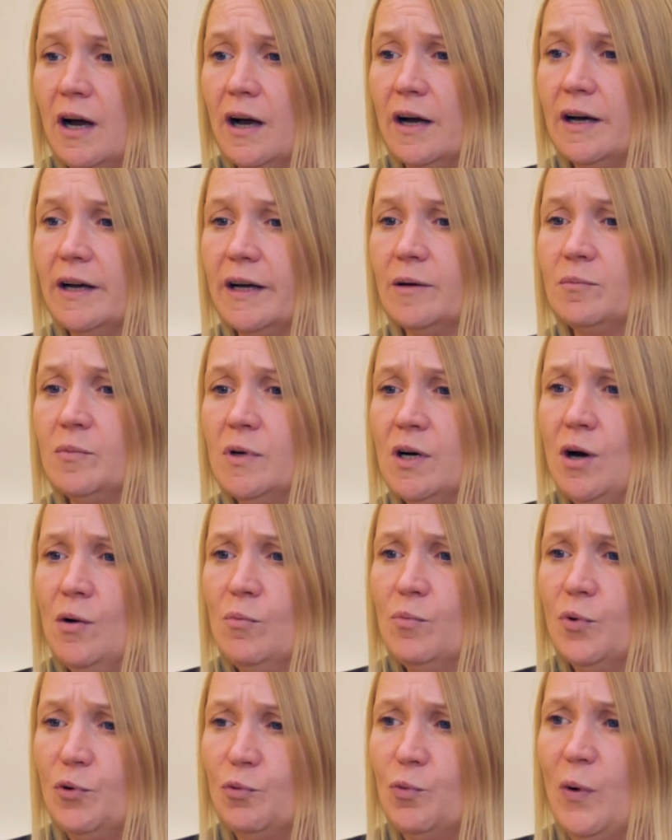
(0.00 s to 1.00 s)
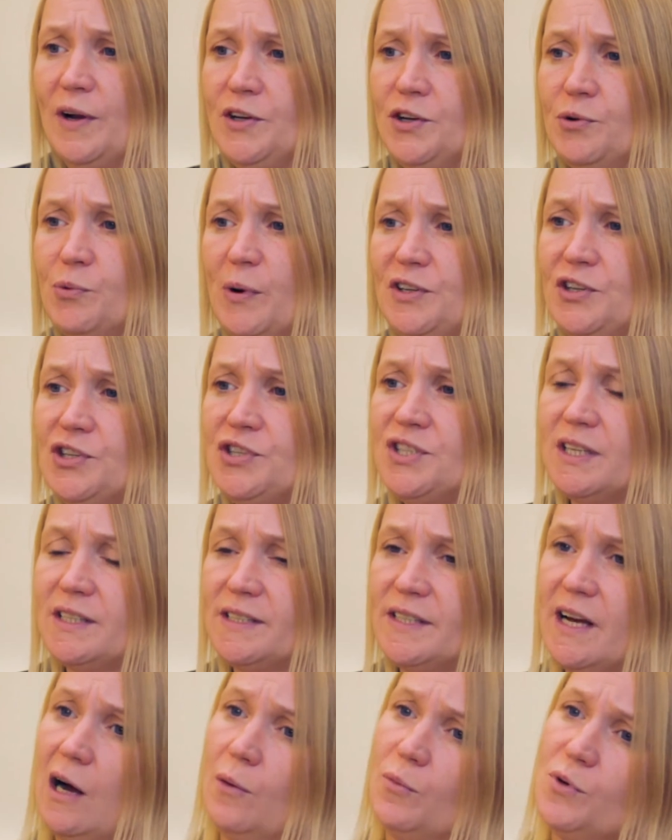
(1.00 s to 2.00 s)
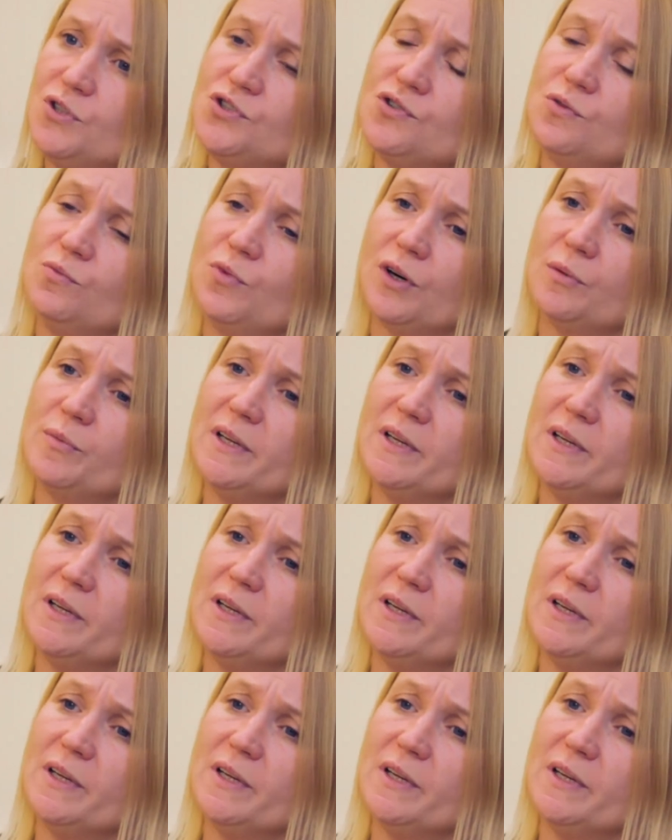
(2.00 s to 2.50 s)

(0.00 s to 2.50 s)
But when you sit down with someone,